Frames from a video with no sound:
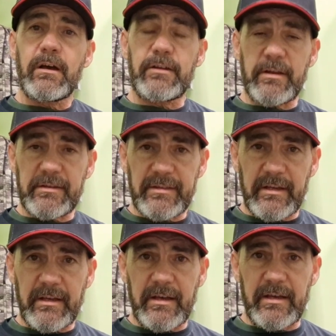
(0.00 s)
Another
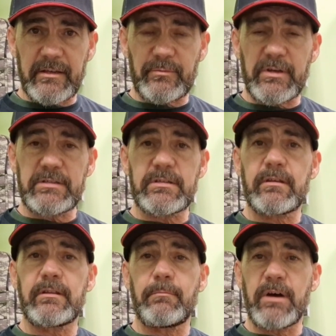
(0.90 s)
thing I heard was
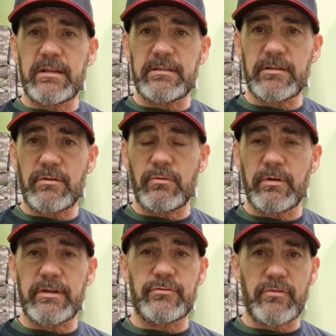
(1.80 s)
the
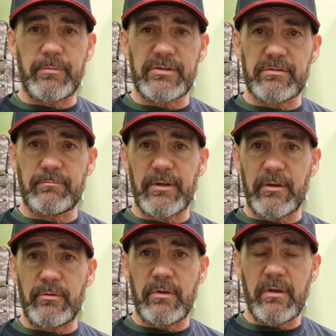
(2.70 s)
Manticore is rubbish and
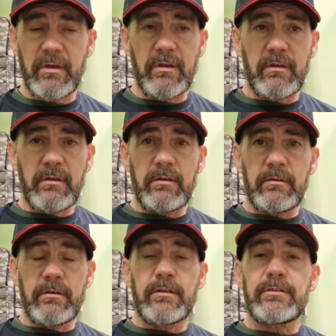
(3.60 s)
plough.
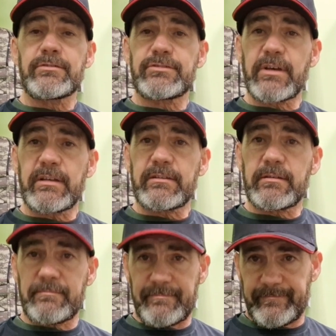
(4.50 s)
Shit.
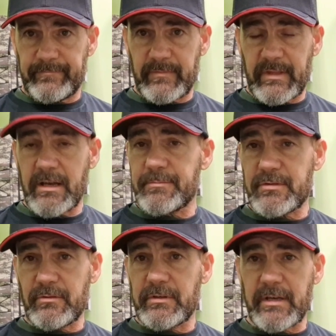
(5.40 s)

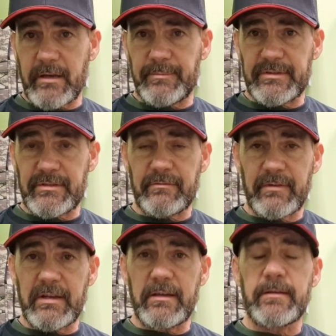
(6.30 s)
Absolute garbage,
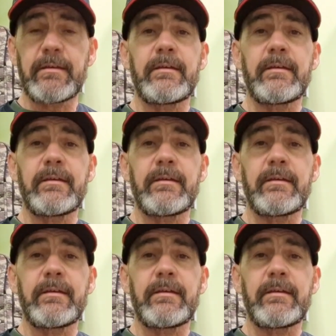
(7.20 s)
right?